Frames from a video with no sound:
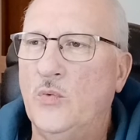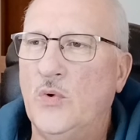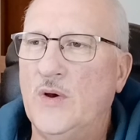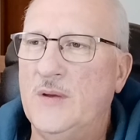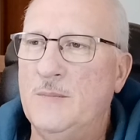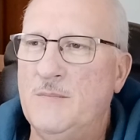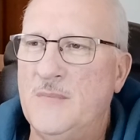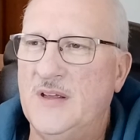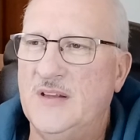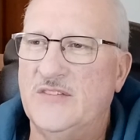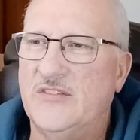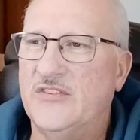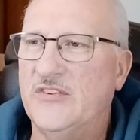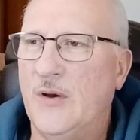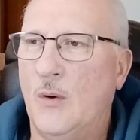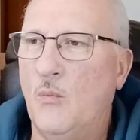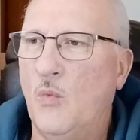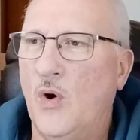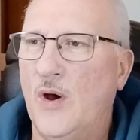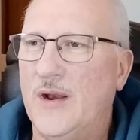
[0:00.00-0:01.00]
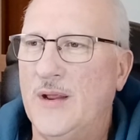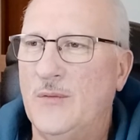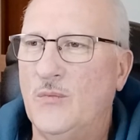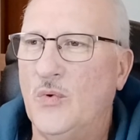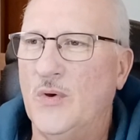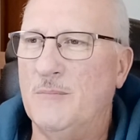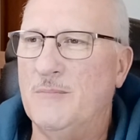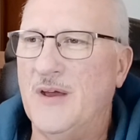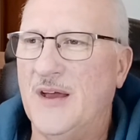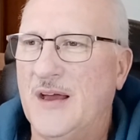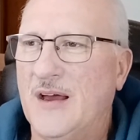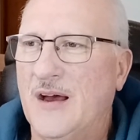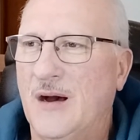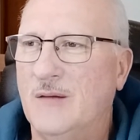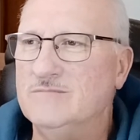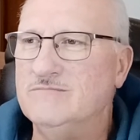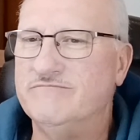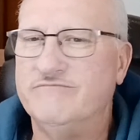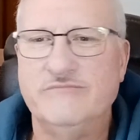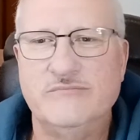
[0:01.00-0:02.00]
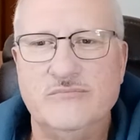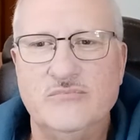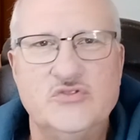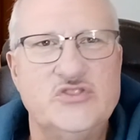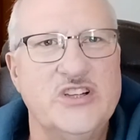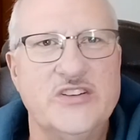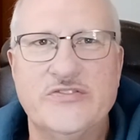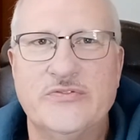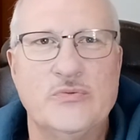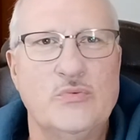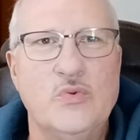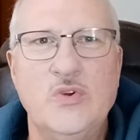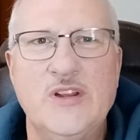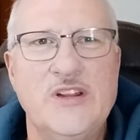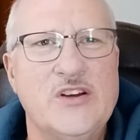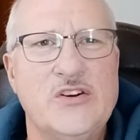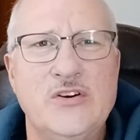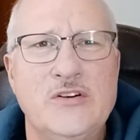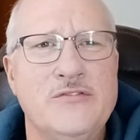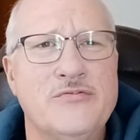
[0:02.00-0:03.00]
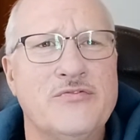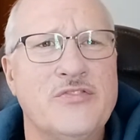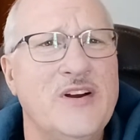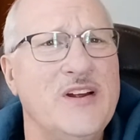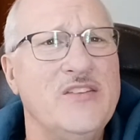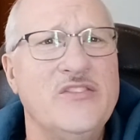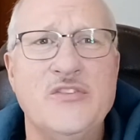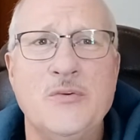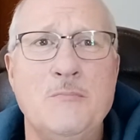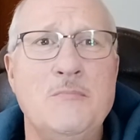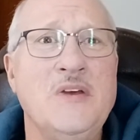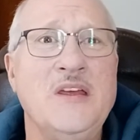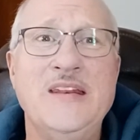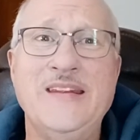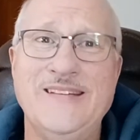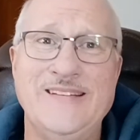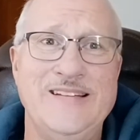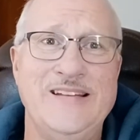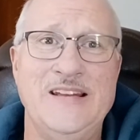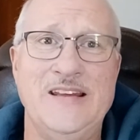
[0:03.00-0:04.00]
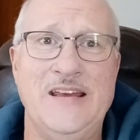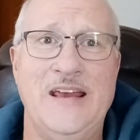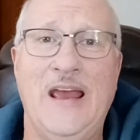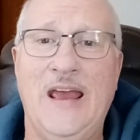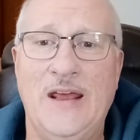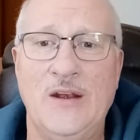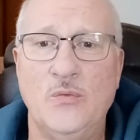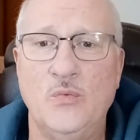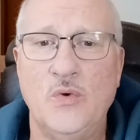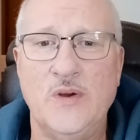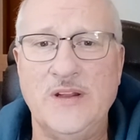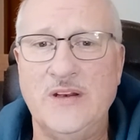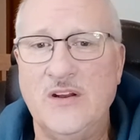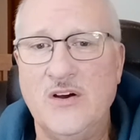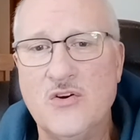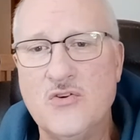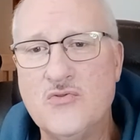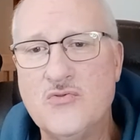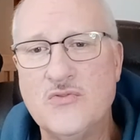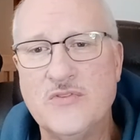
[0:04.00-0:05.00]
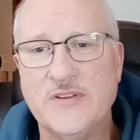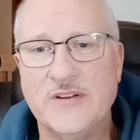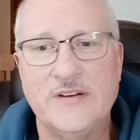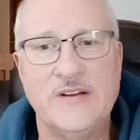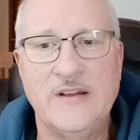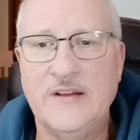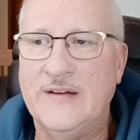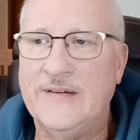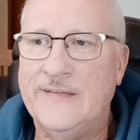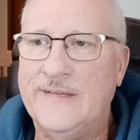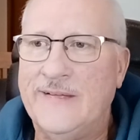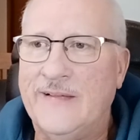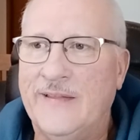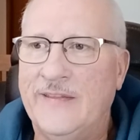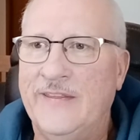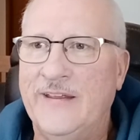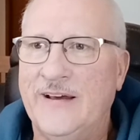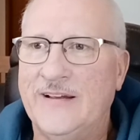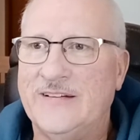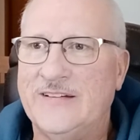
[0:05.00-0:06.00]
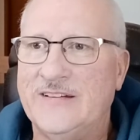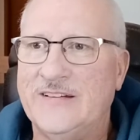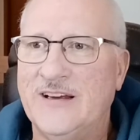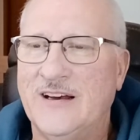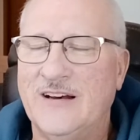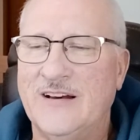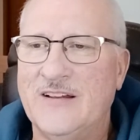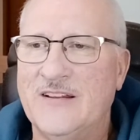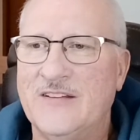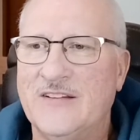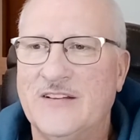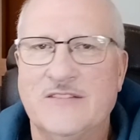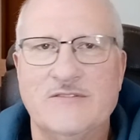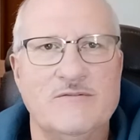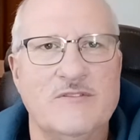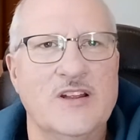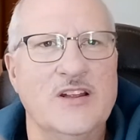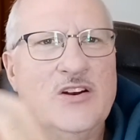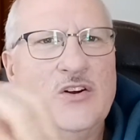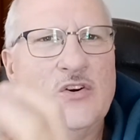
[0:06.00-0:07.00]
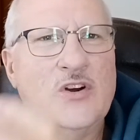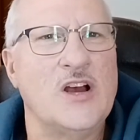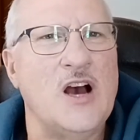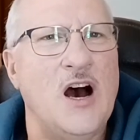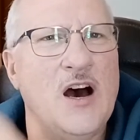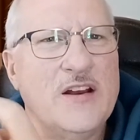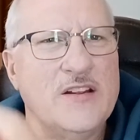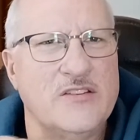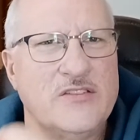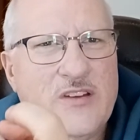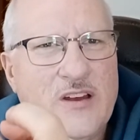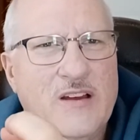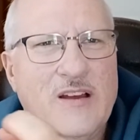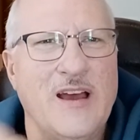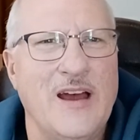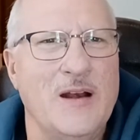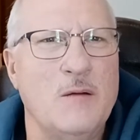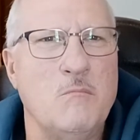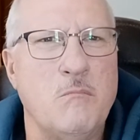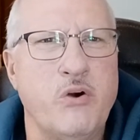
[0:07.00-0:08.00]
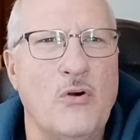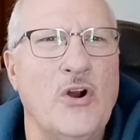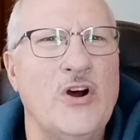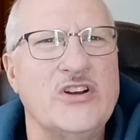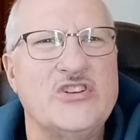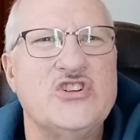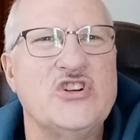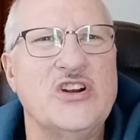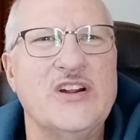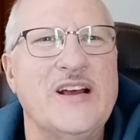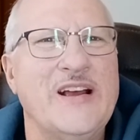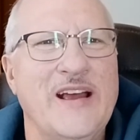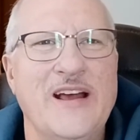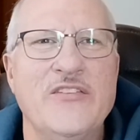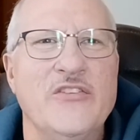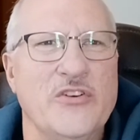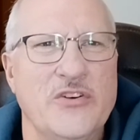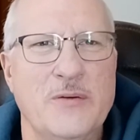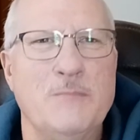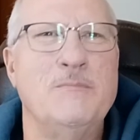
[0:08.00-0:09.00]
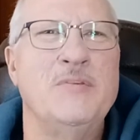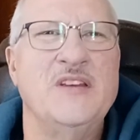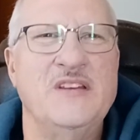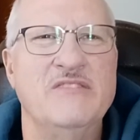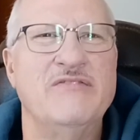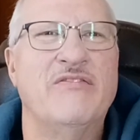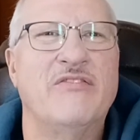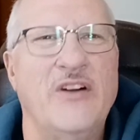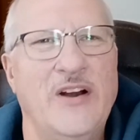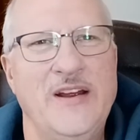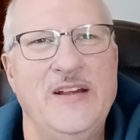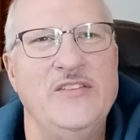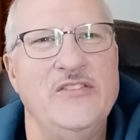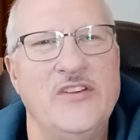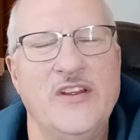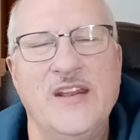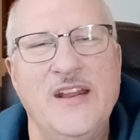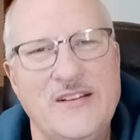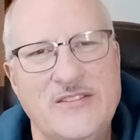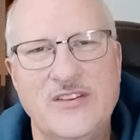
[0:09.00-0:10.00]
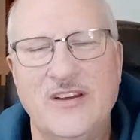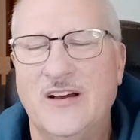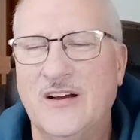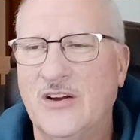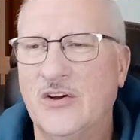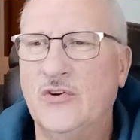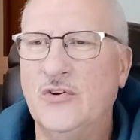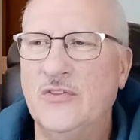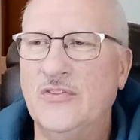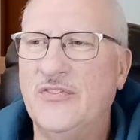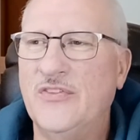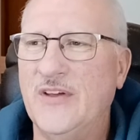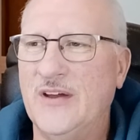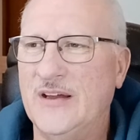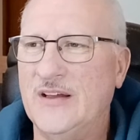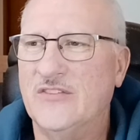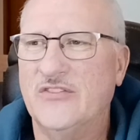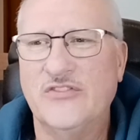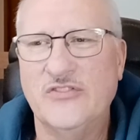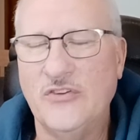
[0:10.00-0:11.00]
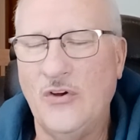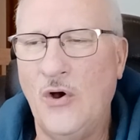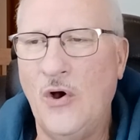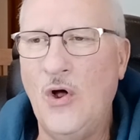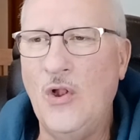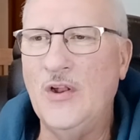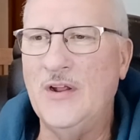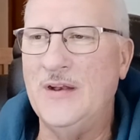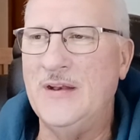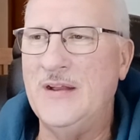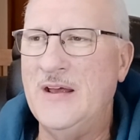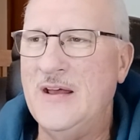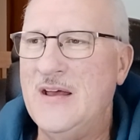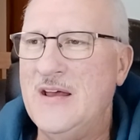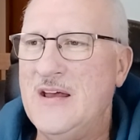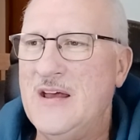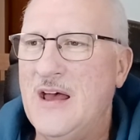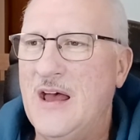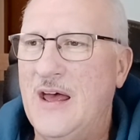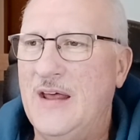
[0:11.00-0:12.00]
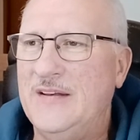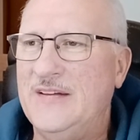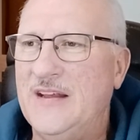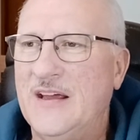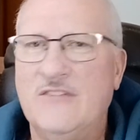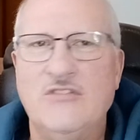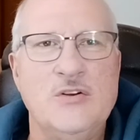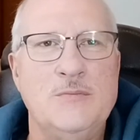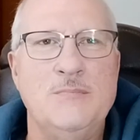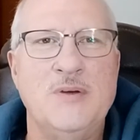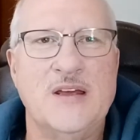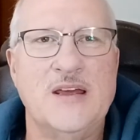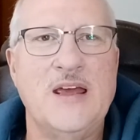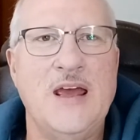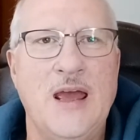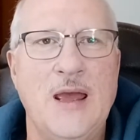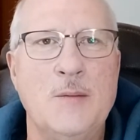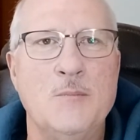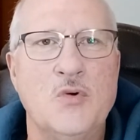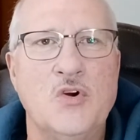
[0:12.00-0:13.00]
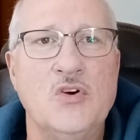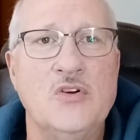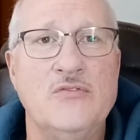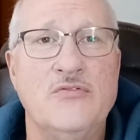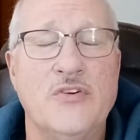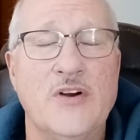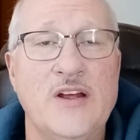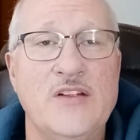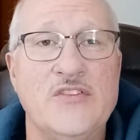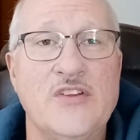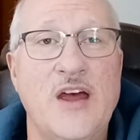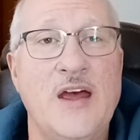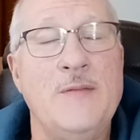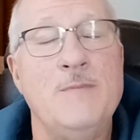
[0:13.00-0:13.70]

we meet someone and we become just really good friends immediately, and we know that God has kind of brought you together to be friends, and that's a good thing. And Saul and David became good friends.